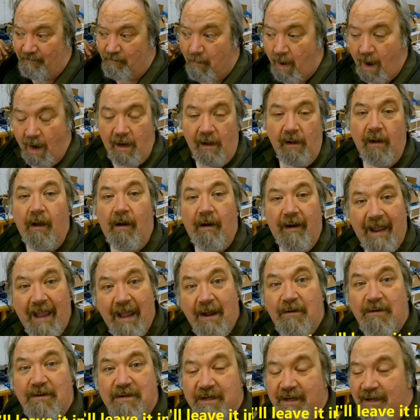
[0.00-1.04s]
monologue
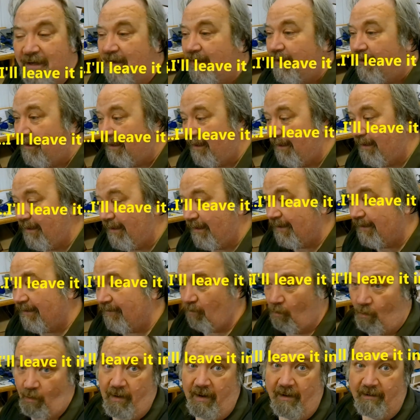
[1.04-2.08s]
out,
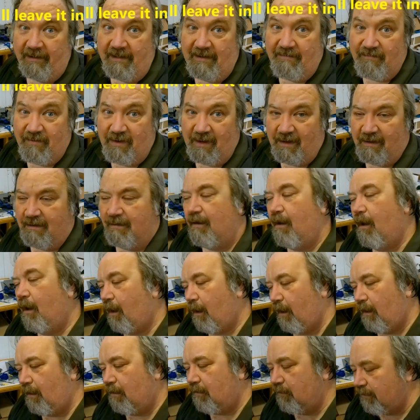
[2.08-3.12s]
or I'll leave it in.
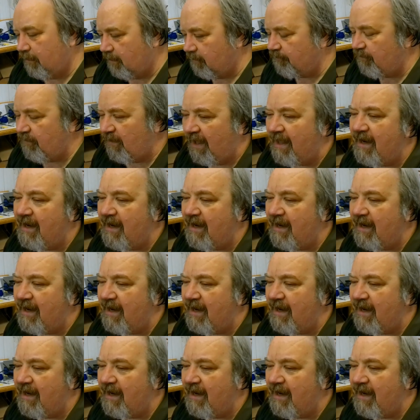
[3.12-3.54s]
I don't know.